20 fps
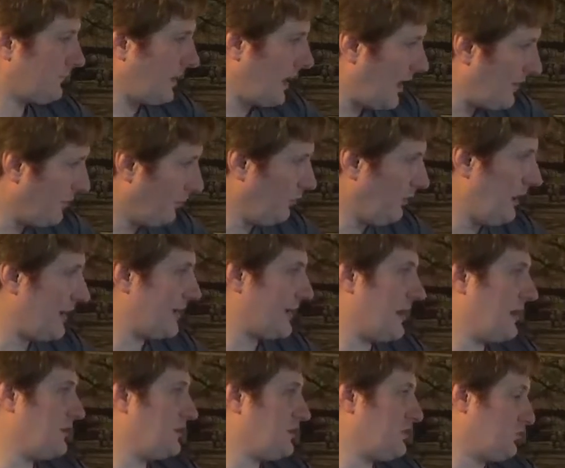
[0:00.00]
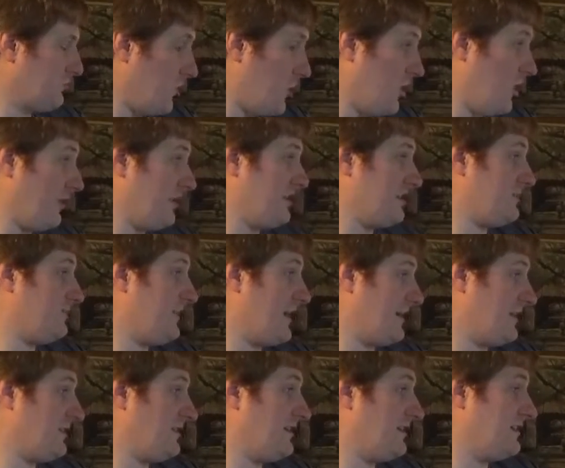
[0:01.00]
I don't like how small this
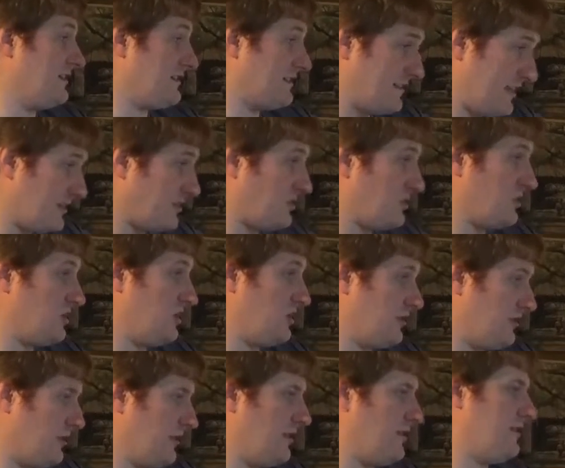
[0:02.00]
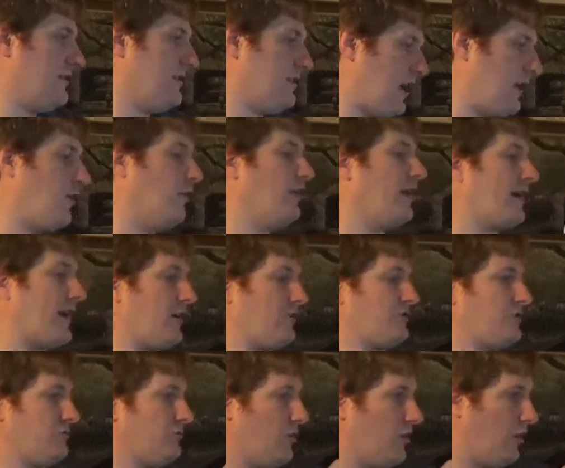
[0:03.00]
makes I don't like how
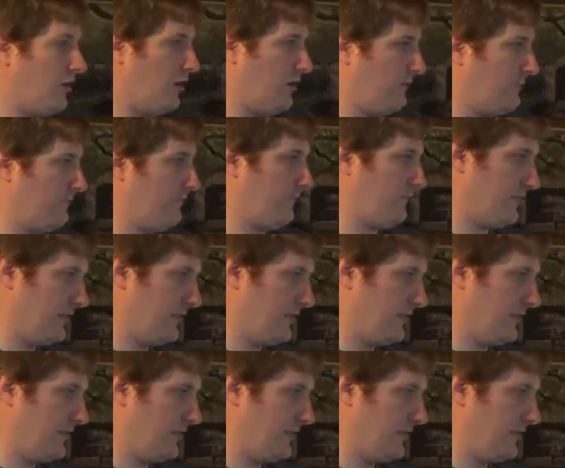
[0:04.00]
small